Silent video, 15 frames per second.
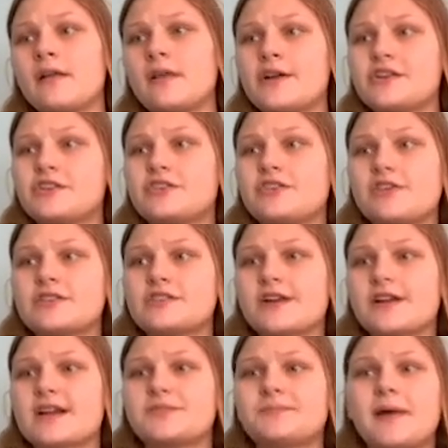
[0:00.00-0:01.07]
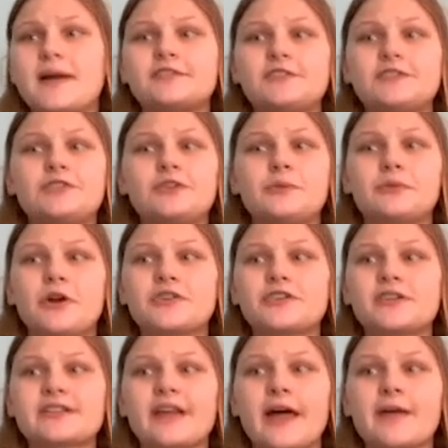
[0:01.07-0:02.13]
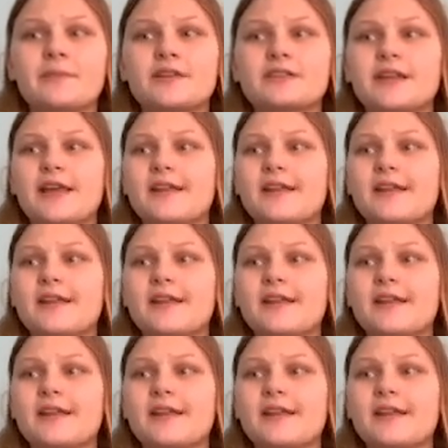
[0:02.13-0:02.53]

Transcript: Students are expected to approach assignments